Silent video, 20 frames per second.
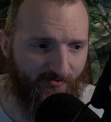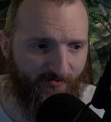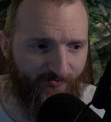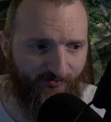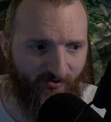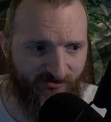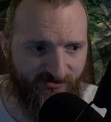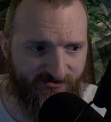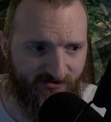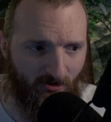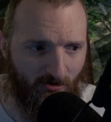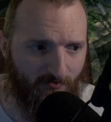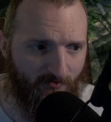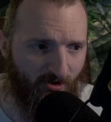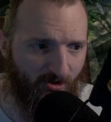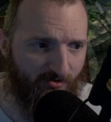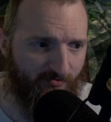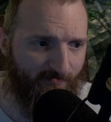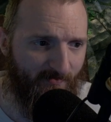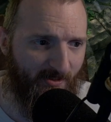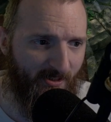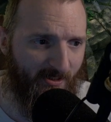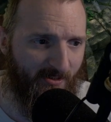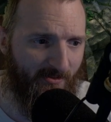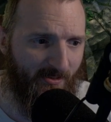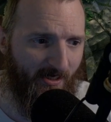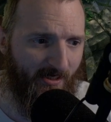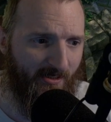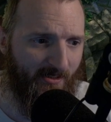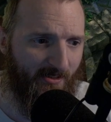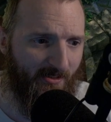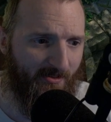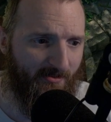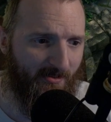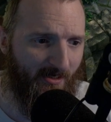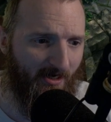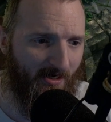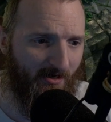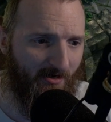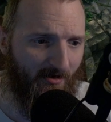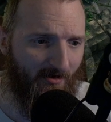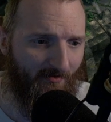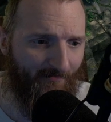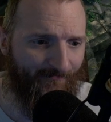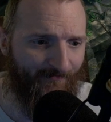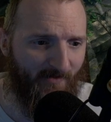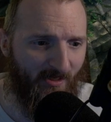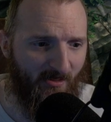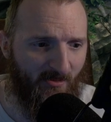for Soul Movement, and